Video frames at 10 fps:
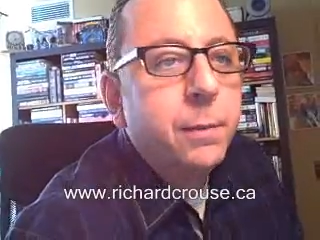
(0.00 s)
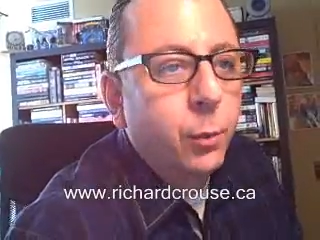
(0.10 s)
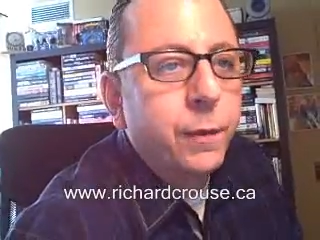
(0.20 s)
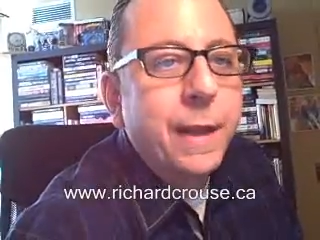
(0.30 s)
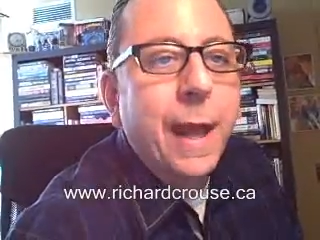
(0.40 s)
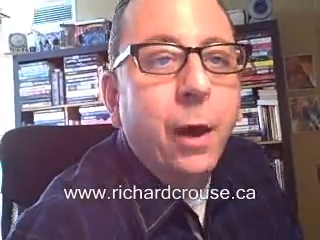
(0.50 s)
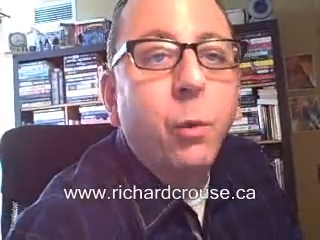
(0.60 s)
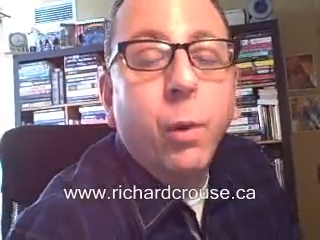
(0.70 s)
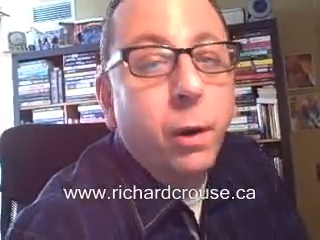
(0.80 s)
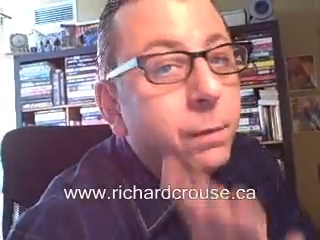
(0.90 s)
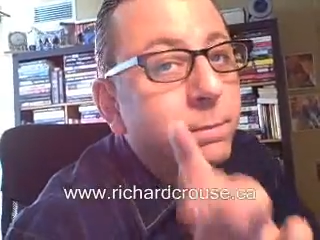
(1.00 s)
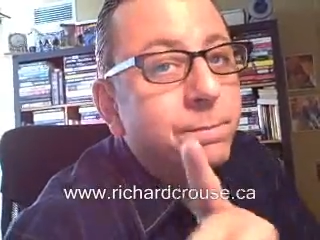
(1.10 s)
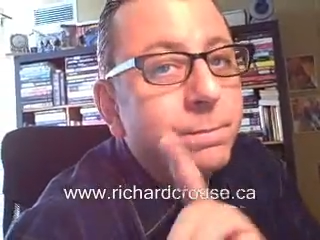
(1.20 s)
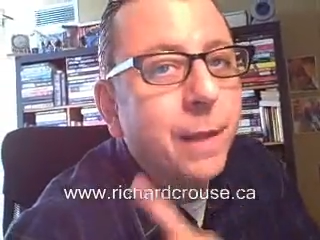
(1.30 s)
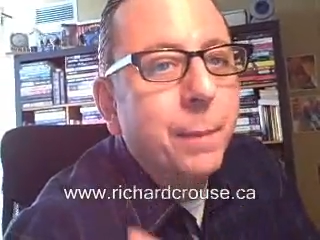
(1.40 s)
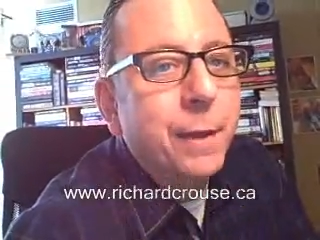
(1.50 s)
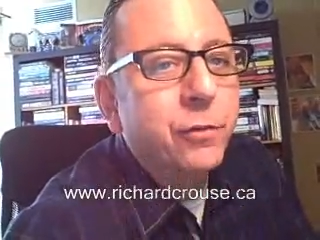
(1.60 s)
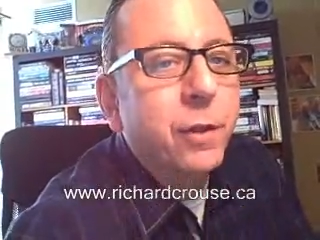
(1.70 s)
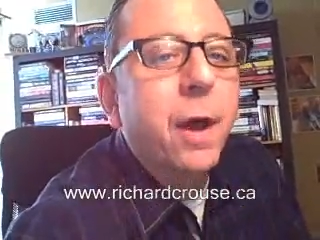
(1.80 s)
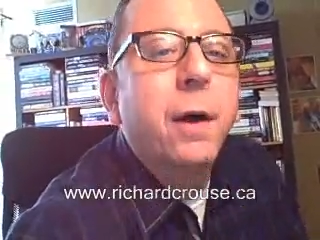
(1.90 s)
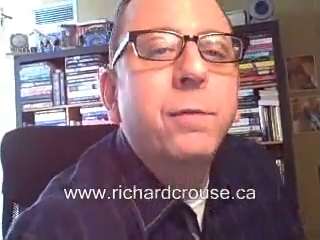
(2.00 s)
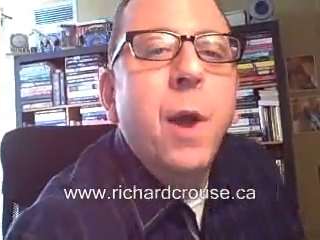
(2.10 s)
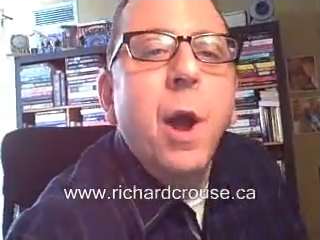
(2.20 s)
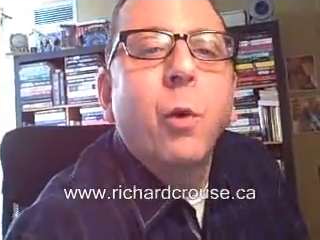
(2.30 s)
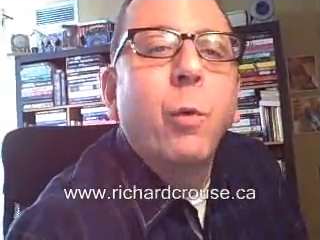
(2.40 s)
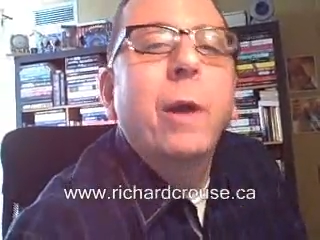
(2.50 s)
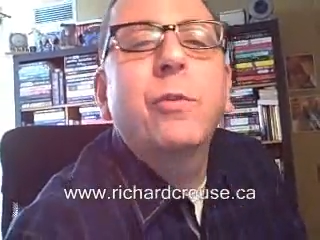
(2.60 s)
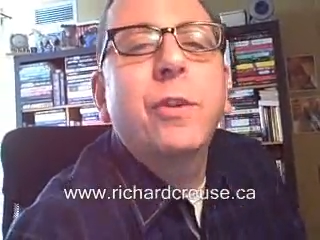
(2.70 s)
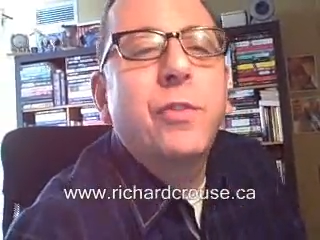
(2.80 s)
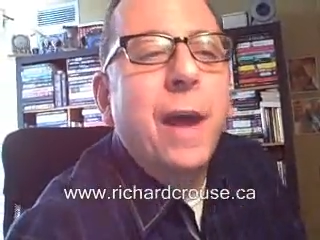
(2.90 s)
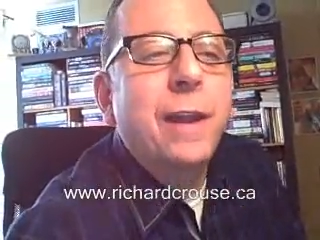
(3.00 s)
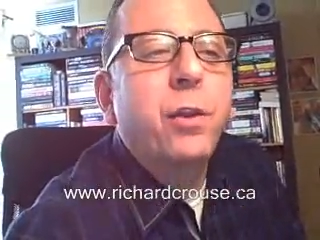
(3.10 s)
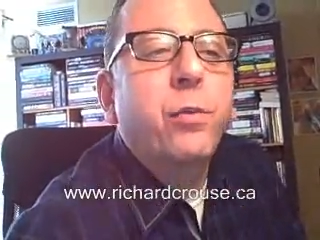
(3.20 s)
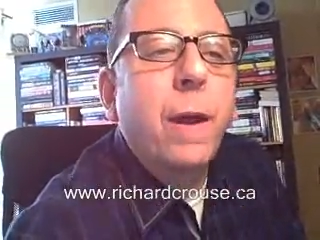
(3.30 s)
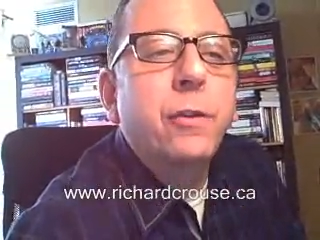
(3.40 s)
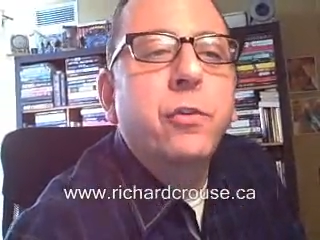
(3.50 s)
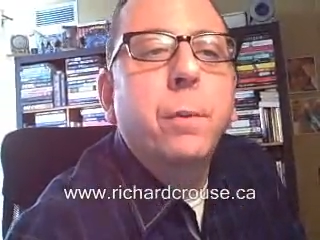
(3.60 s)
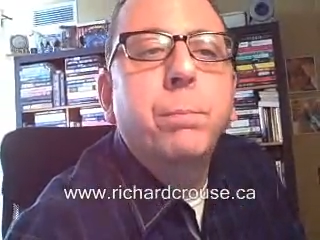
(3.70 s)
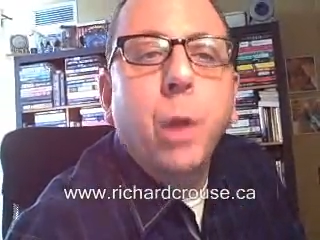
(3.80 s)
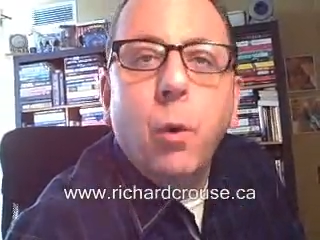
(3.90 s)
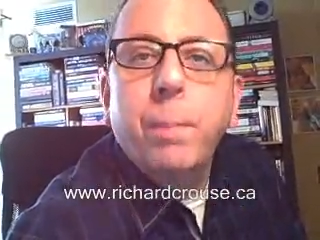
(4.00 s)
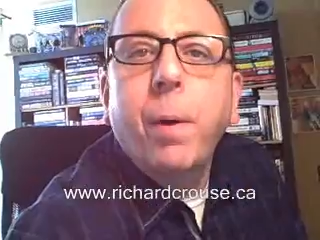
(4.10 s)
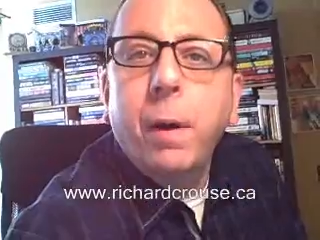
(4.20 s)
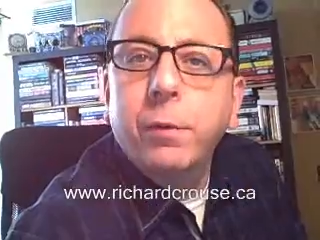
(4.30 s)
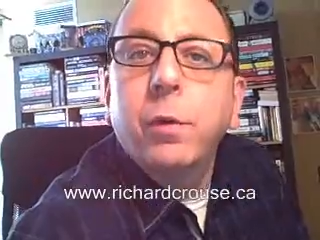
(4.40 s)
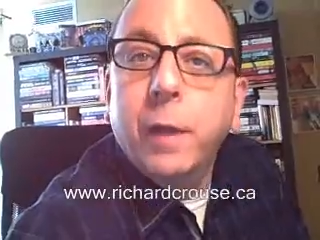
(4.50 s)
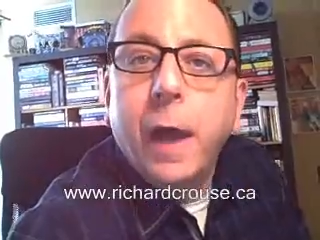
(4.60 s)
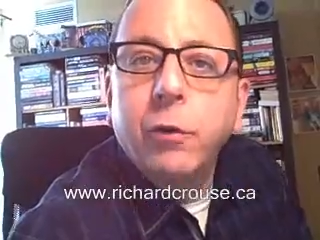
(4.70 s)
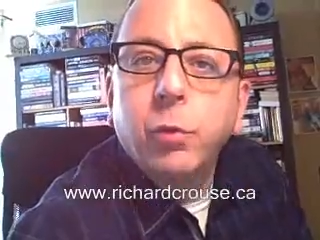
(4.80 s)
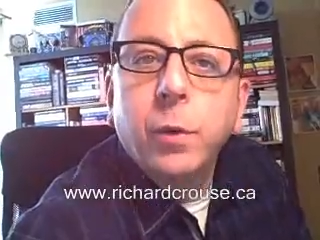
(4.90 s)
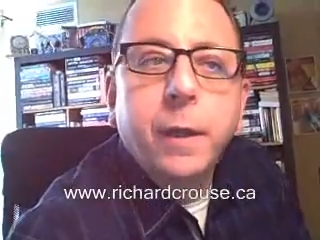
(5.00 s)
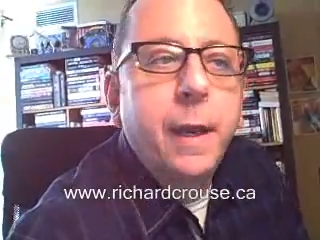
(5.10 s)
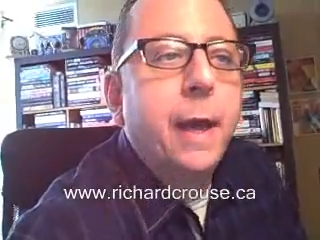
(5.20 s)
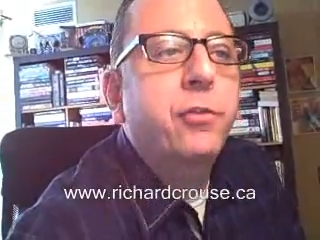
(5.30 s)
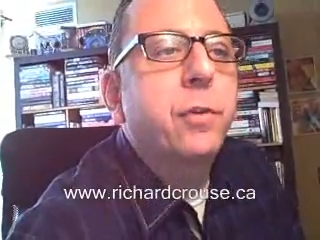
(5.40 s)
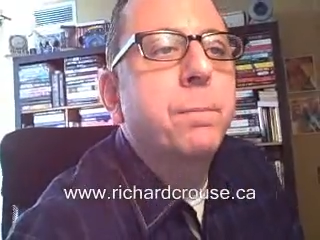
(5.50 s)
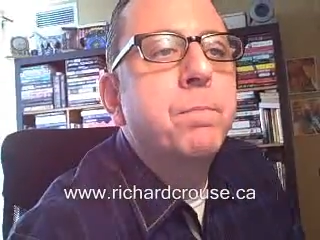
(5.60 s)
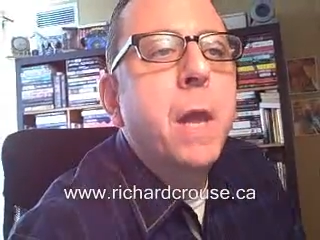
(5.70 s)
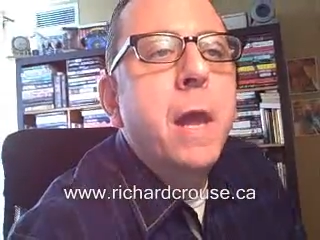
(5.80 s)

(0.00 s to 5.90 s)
But when the L word, and that means love, rears its head, it threatens to blow apart their casual connection.